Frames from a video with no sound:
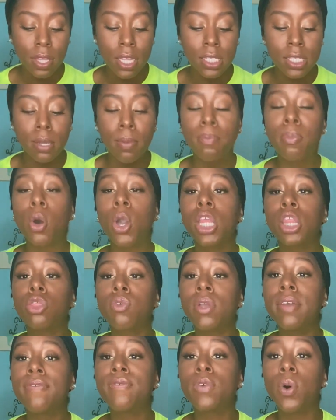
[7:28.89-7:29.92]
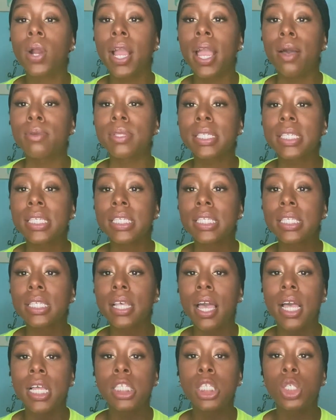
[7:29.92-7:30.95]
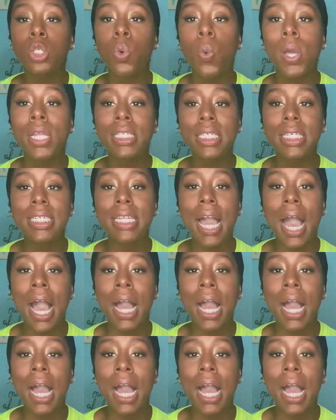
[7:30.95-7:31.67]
It's 0.34 ounces. $20.